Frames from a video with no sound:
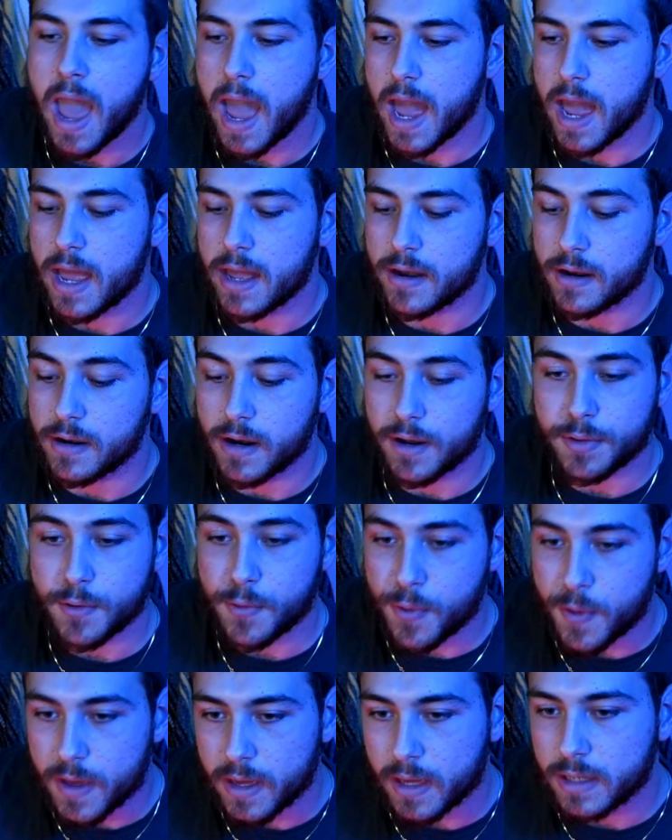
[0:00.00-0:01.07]
And another
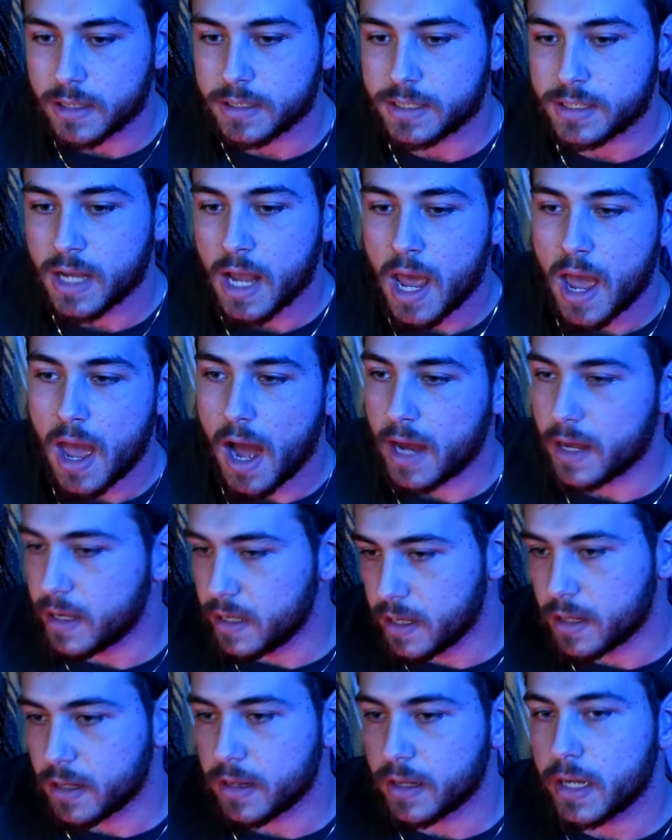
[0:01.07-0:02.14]
thing is I
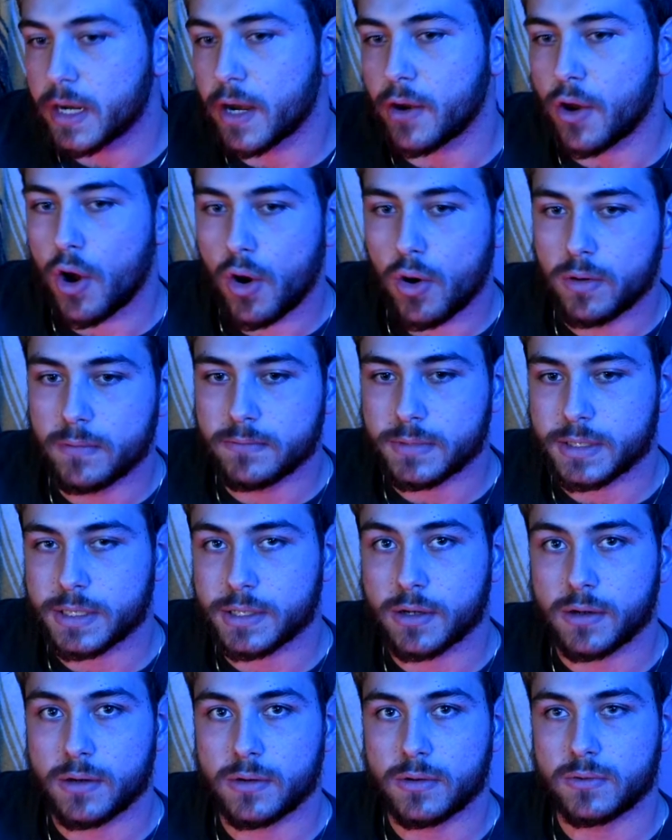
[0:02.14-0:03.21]
eat clean at home.
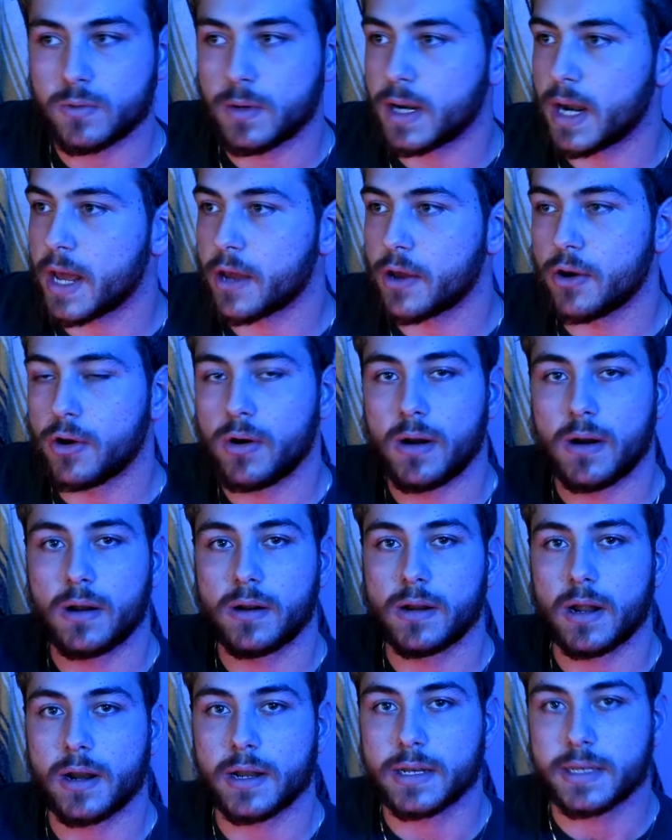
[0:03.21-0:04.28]
So when I go
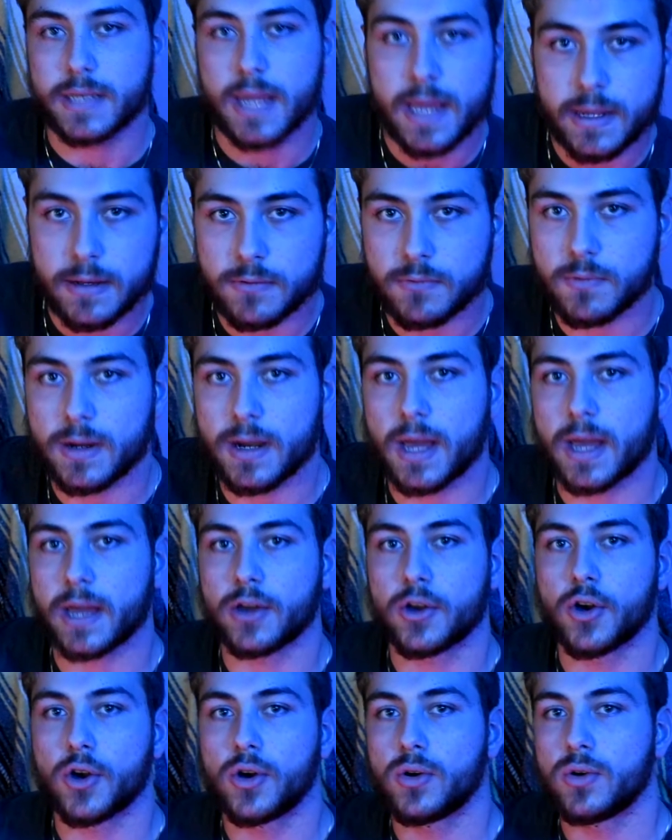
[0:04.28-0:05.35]
out on a date, when I
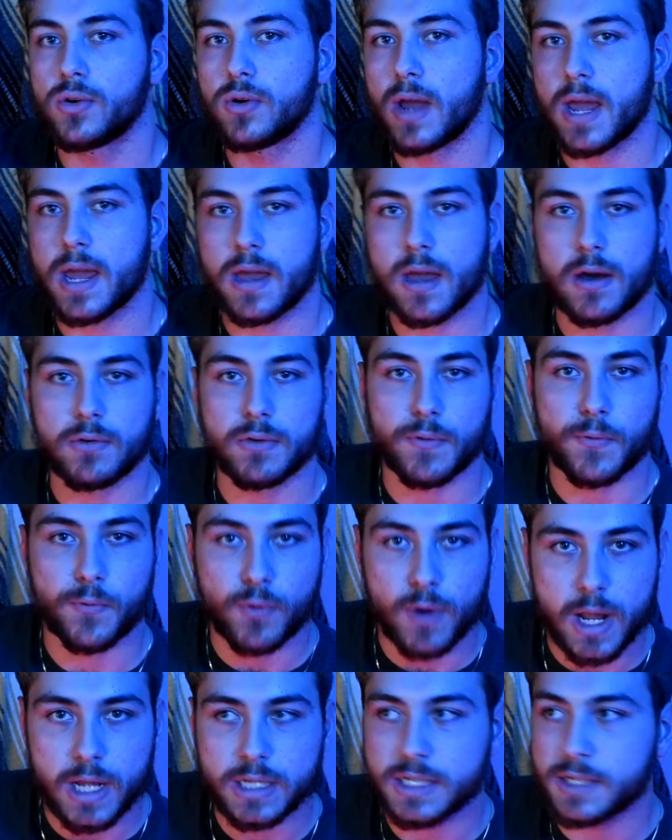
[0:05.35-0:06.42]
go hang out with
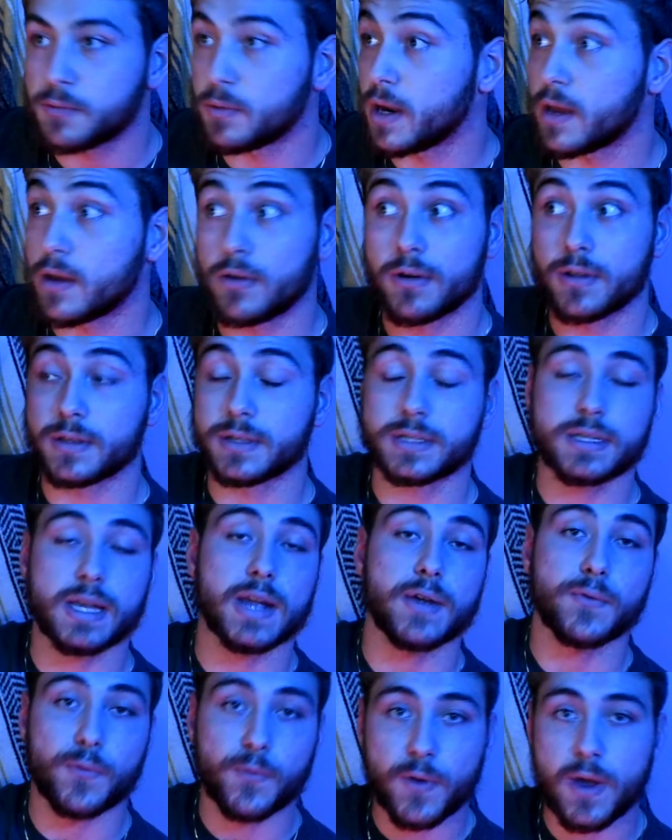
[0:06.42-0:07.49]
friends, when I go to the
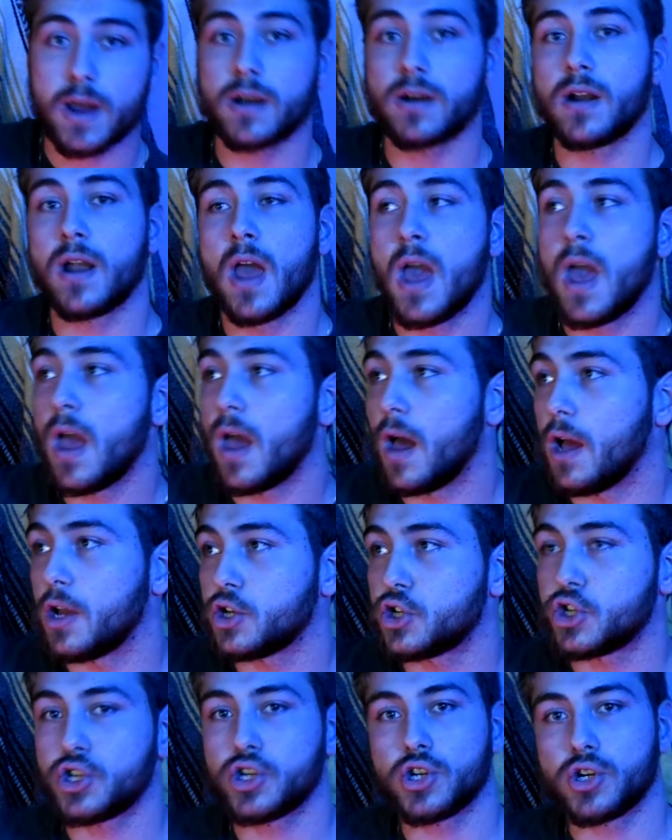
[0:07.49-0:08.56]
state fair,
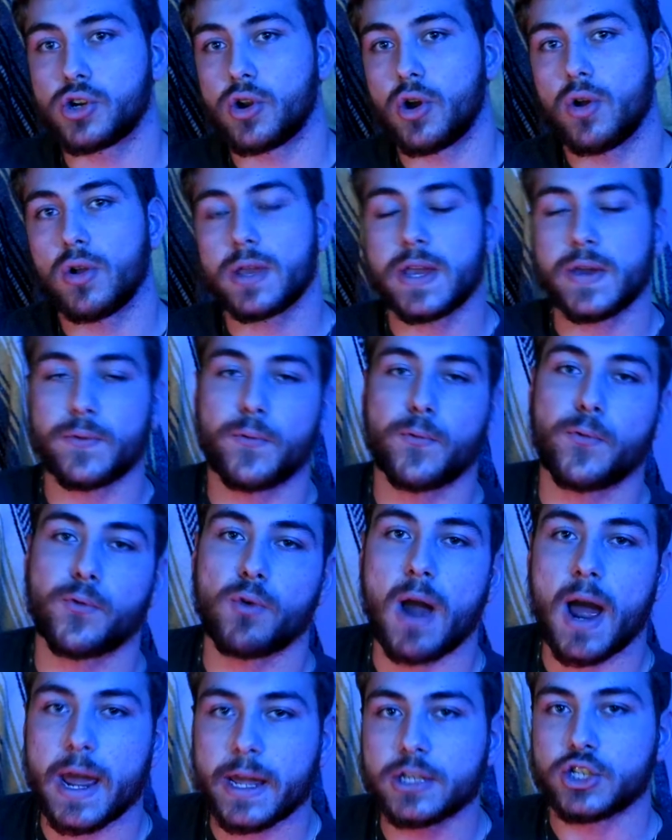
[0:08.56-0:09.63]
sure, I'll eat
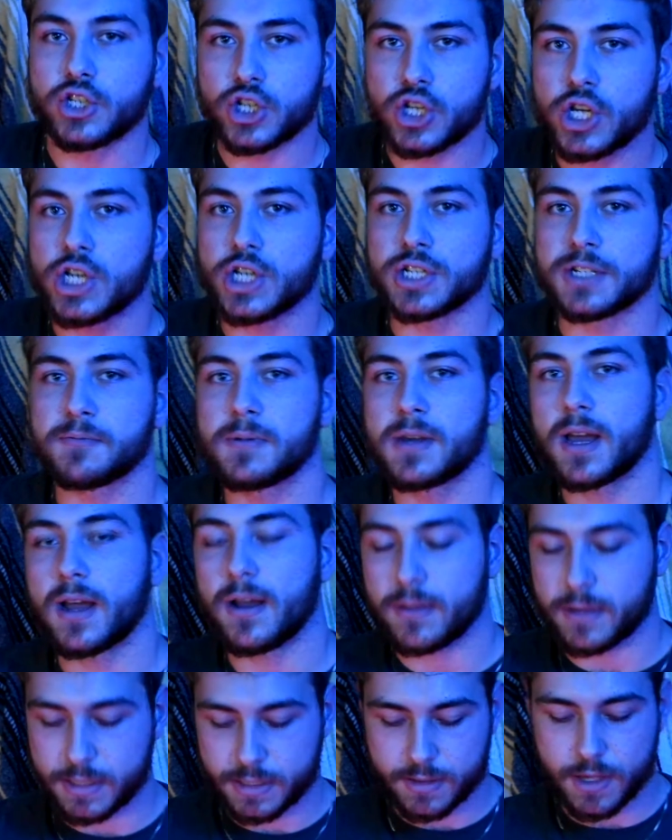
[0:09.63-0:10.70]
fried cheese. We
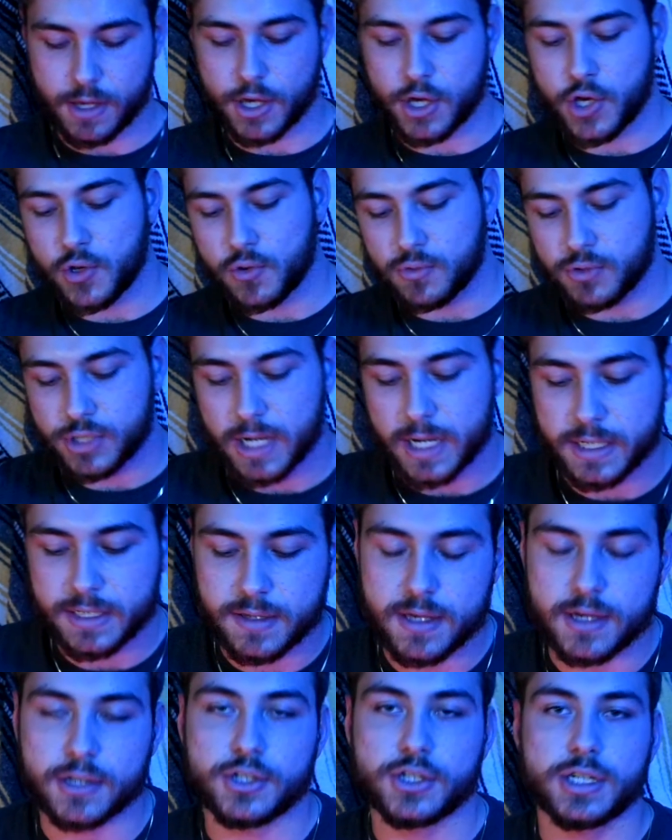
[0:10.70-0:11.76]
got this like huge ass
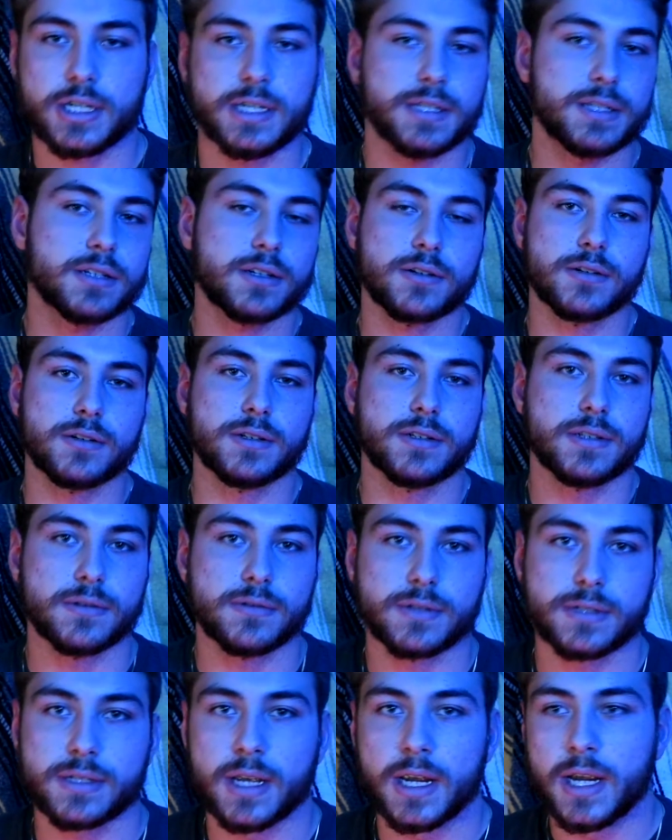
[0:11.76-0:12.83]
thing of cheese curds. It
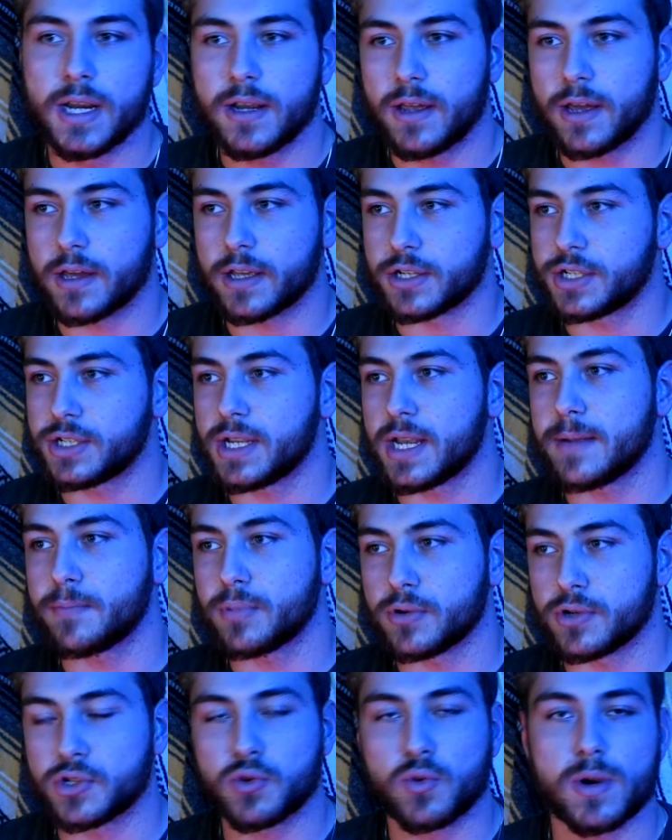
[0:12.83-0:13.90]
was like a
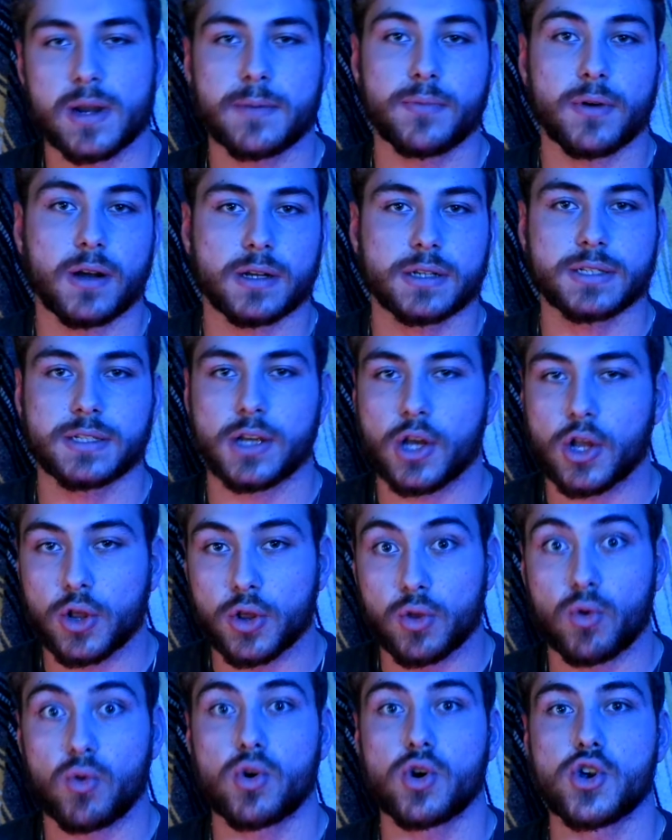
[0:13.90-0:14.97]
sampler, $20.
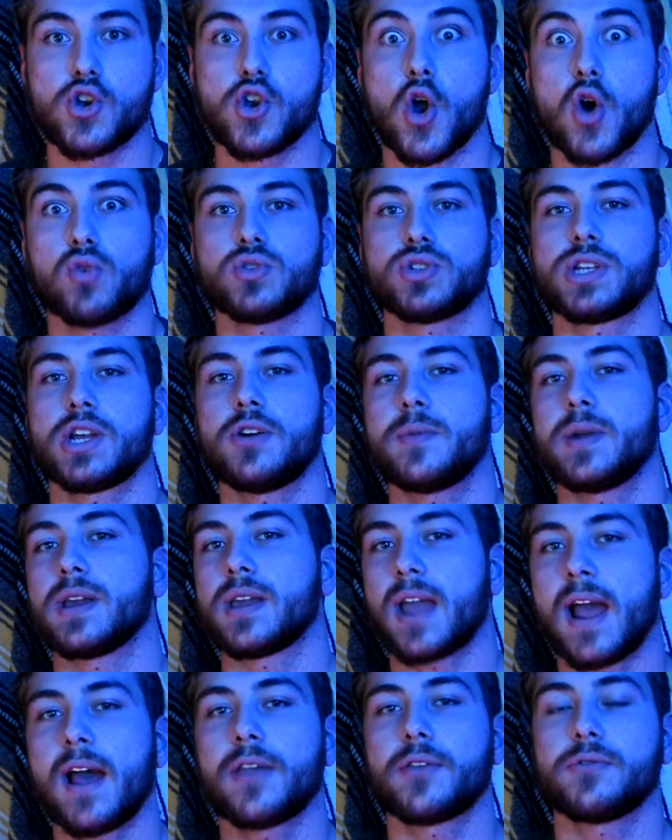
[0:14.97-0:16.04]
Lord knows how many
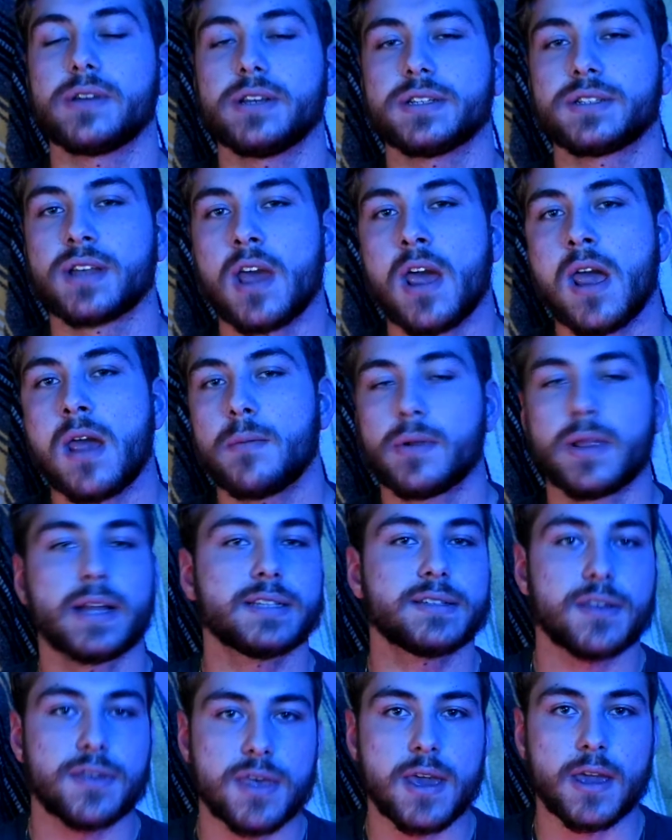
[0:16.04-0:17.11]
calories, but
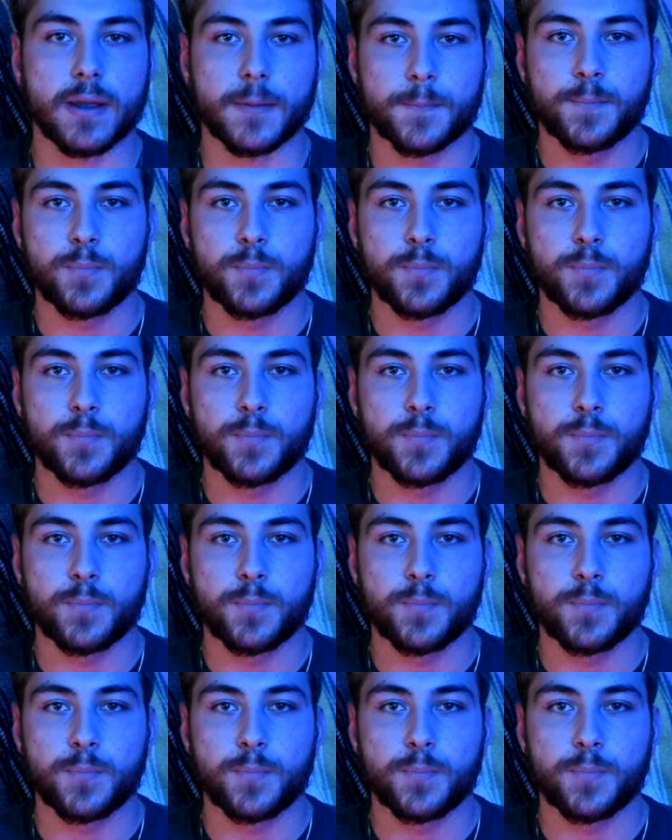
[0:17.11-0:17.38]
that's the thing.